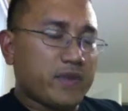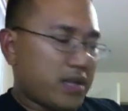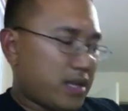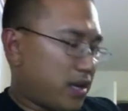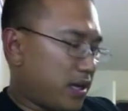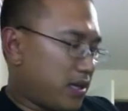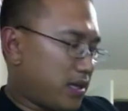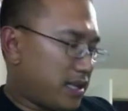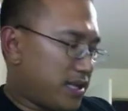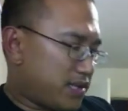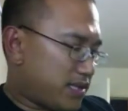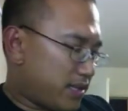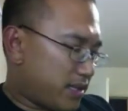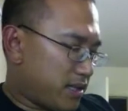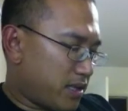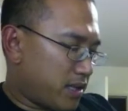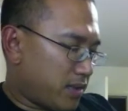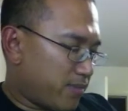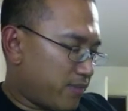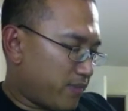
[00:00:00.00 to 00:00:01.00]
Unless,
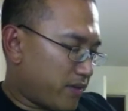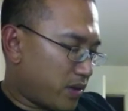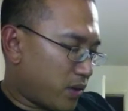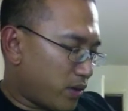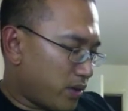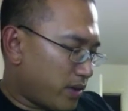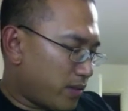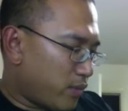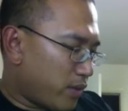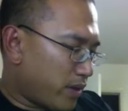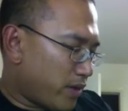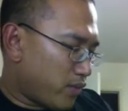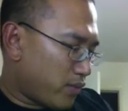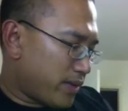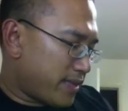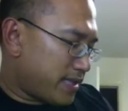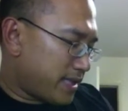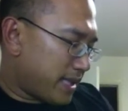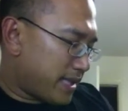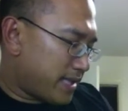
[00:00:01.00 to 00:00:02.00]
the only
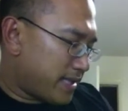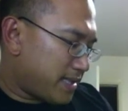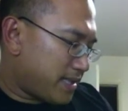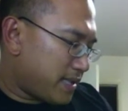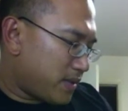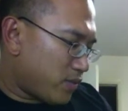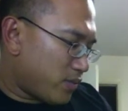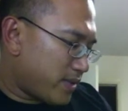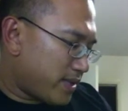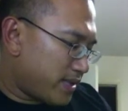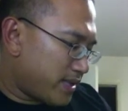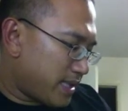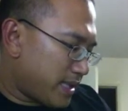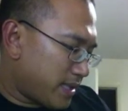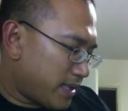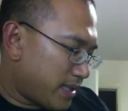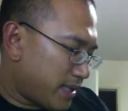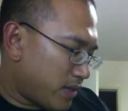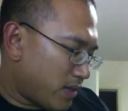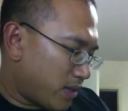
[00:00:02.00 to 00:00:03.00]
reason I can see
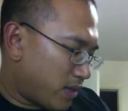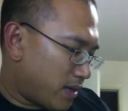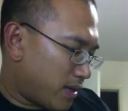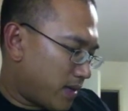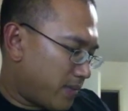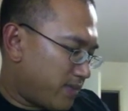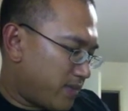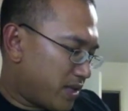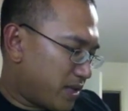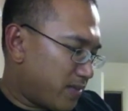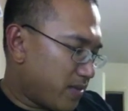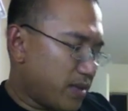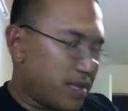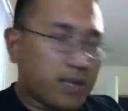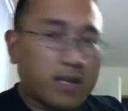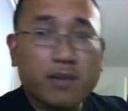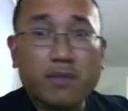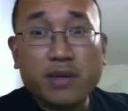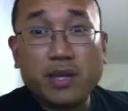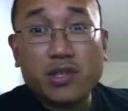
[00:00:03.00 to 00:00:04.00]
reselling or doubling
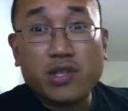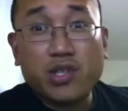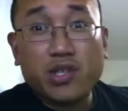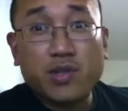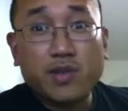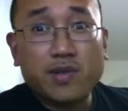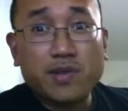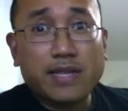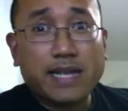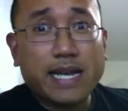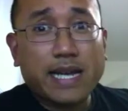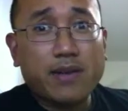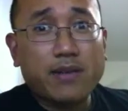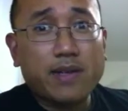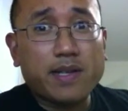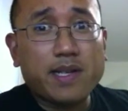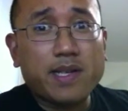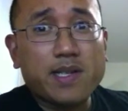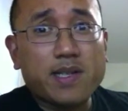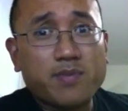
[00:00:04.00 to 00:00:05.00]
up on shoes now
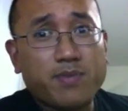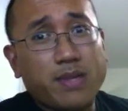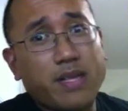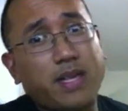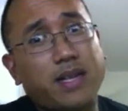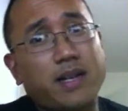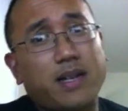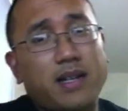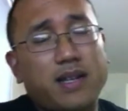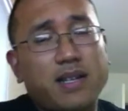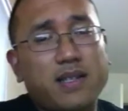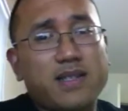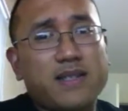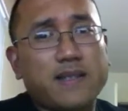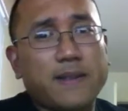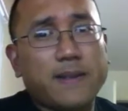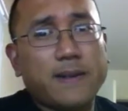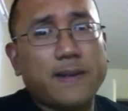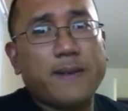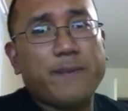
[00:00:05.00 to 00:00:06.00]
is because
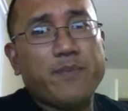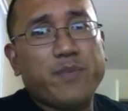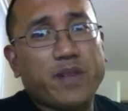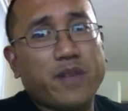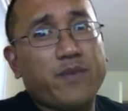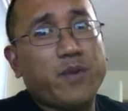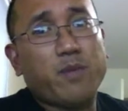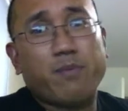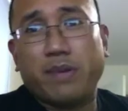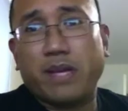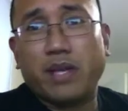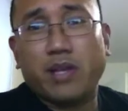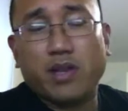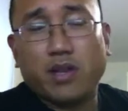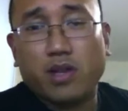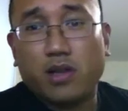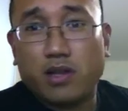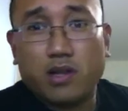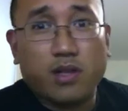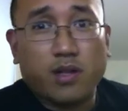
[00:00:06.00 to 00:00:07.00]
if you beat
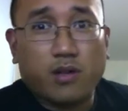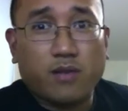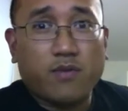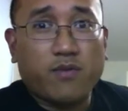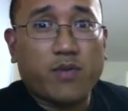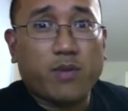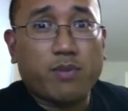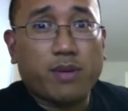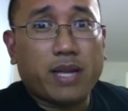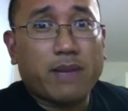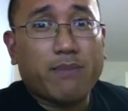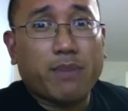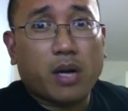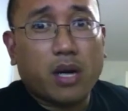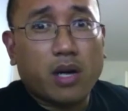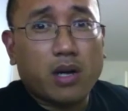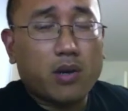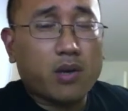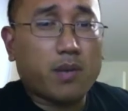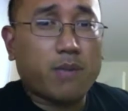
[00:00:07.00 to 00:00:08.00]
if you play
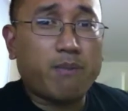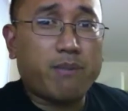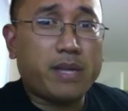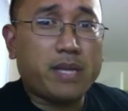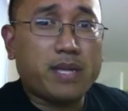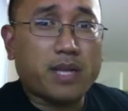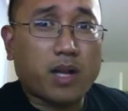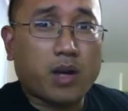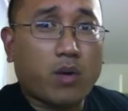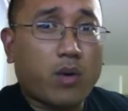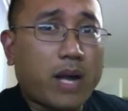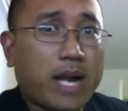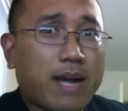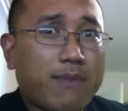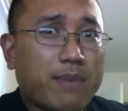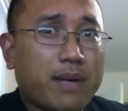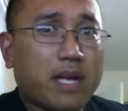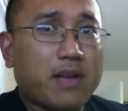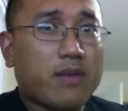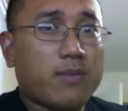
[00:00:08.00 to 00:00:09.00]
ball or beat the
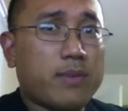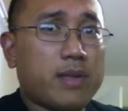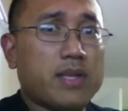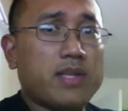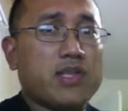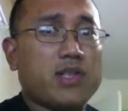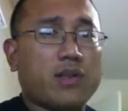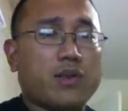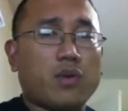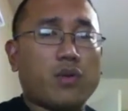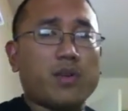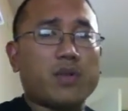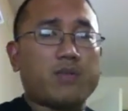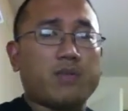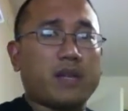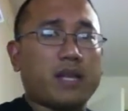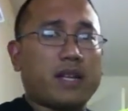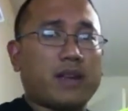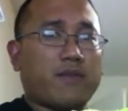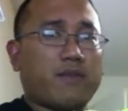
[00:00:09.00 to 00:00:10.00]
crap out of them, at least you can always
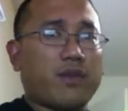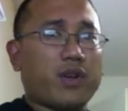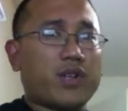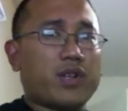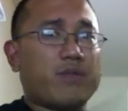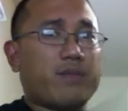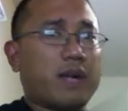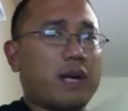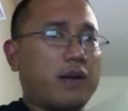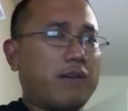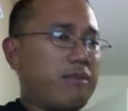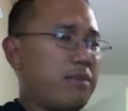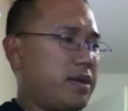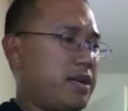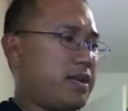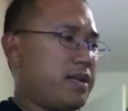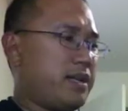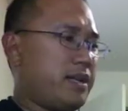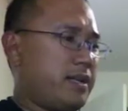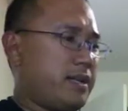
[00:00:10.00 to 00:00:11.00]
pull out a fresh pair. But,